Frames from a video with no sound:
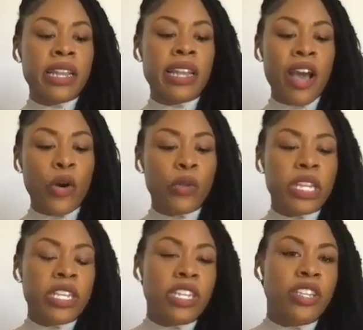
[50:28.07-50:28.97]
not
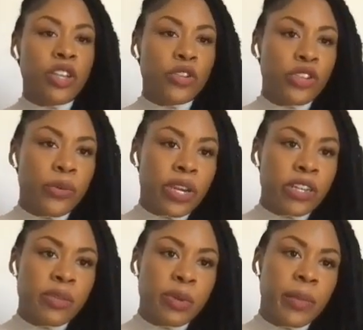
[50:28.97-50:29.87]
only just social
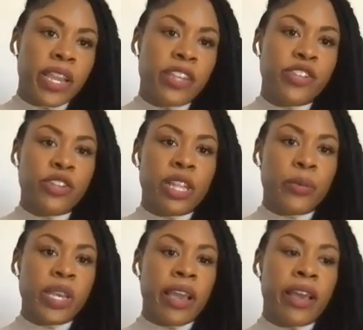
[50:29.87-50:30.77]
workers, but making sure that
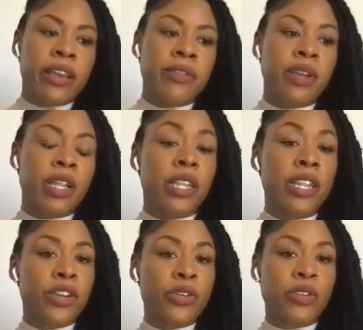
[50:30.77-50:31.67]
we have
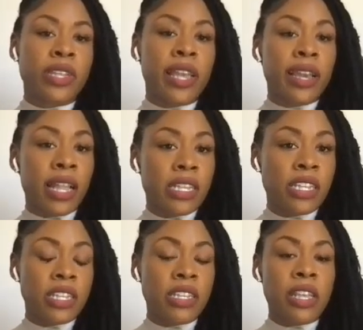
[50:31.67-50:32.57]
clinical
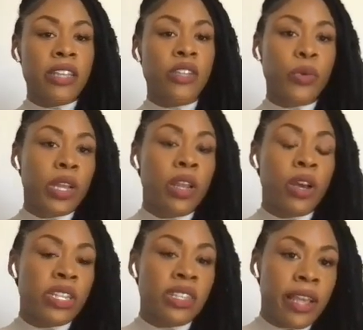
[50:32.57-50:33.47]
psychologists as well
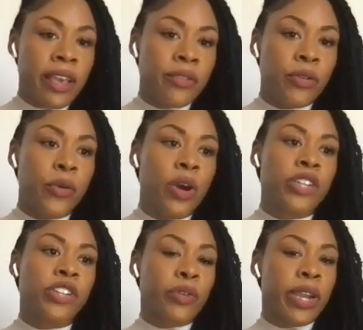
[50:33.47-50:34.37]
on staff who
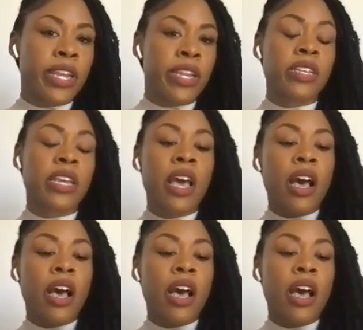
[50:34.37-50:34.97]
are trained